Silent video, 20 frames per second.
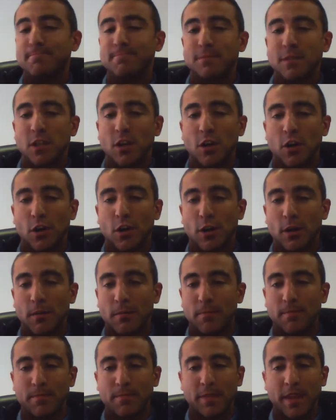
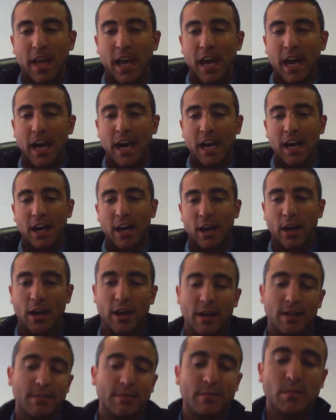So,
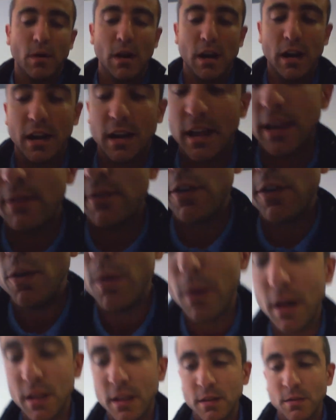well, if you
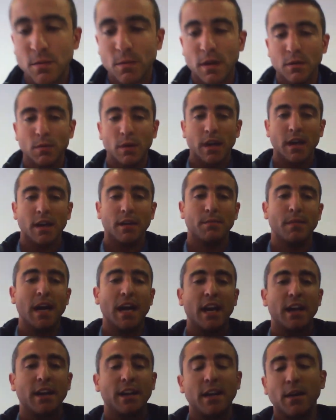want, what we can,
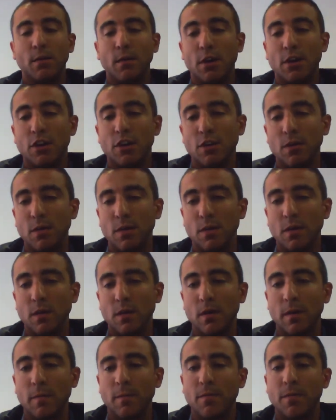my idea was
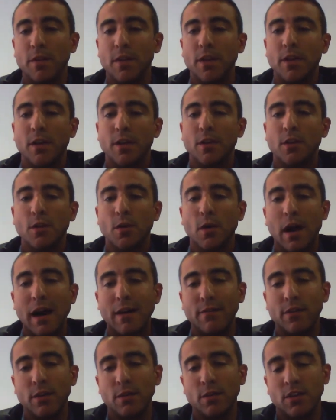to
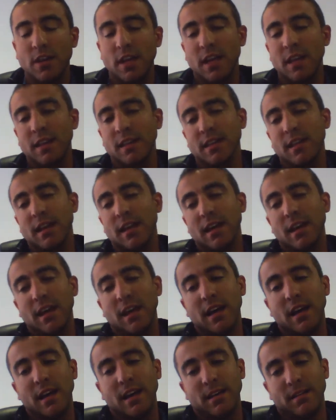have you send
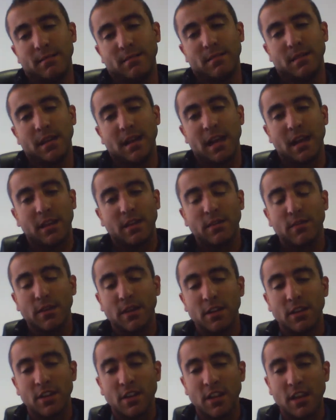like
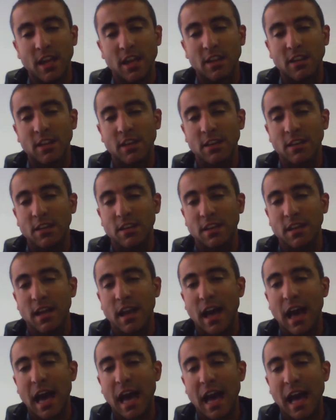different suggestions,
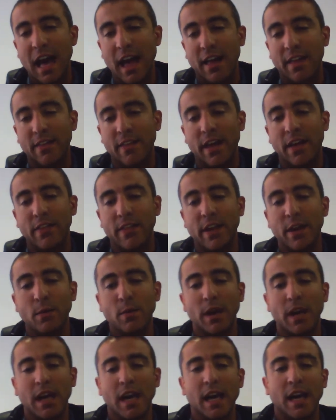and then
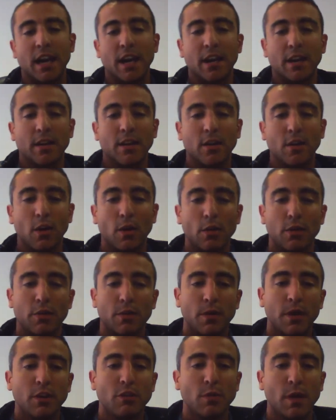we can go
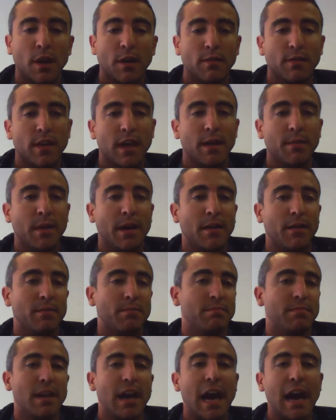through each one of them
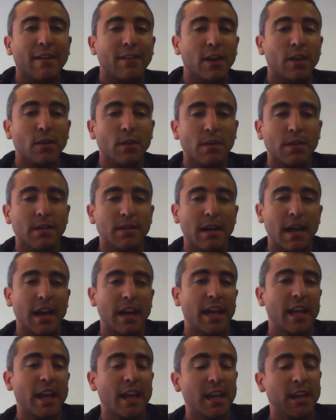and have a look, and
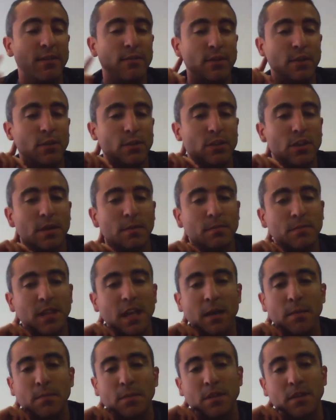I can give you some
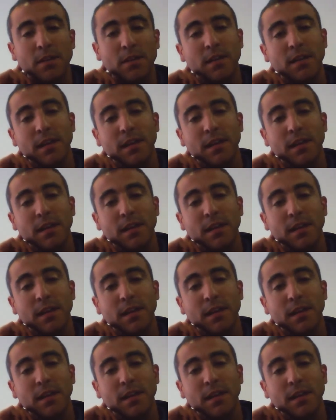tips